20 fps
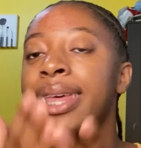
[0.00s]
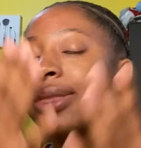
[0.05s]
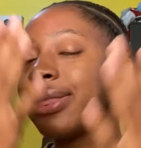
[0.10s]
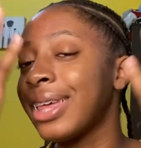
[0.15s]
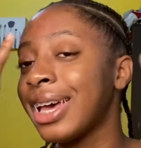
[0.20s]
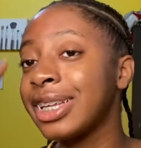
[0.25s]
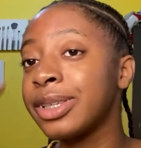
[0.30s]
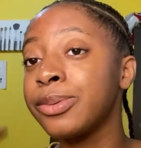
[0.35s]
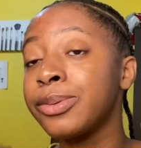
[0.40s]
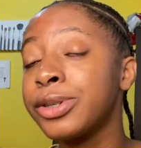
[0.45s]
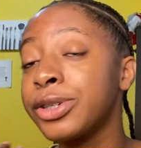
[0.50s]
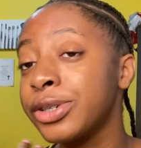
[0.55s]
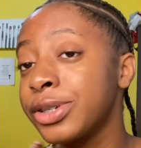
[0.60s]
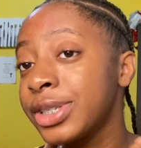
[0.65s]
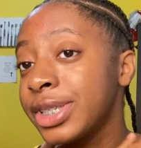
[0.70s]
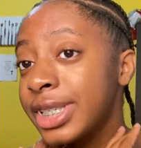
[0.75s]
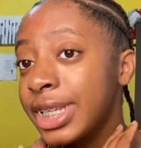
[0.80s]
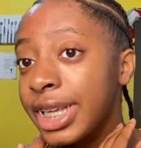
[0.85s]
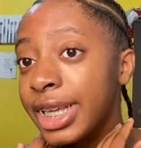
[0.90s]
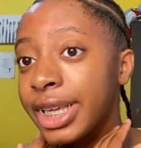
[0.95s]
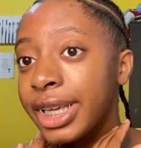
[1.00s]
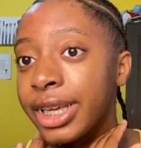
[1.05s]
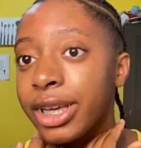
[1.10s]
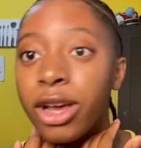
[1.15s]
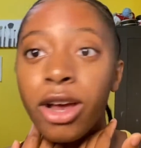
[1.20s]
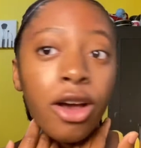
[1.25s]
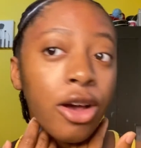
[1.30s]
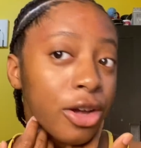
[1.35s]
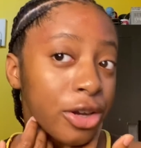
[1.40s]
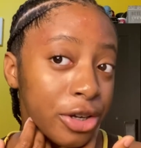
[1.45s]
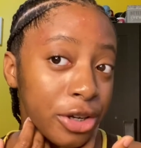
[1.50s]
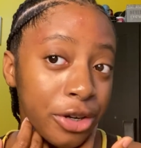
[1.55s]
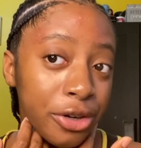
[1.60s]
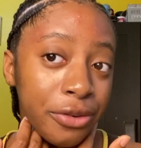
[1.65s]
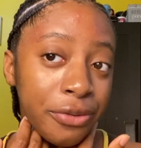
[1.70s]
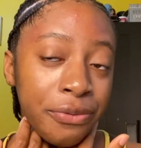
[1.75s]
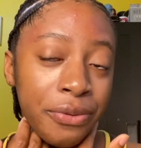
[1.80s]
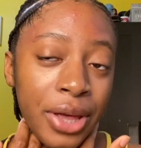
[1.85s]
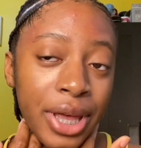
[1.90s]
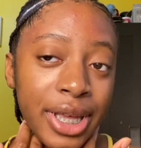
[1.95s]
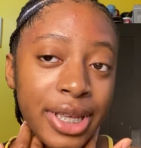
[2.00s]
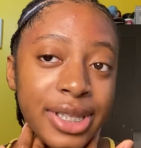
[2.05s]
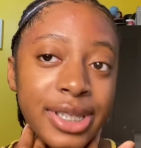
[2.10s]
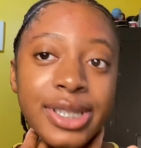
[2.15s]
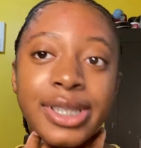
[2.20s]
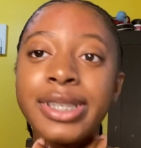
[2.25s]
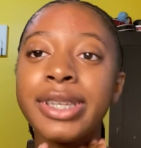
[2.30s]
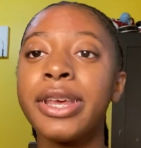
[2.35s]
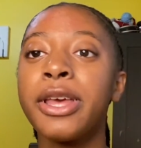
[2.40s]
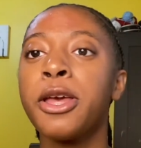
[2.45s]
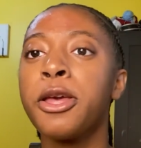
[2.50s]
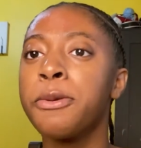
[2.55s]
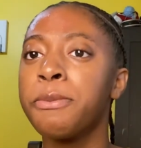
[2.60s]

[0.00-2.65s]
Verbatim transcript: that's what you're seeing on your face.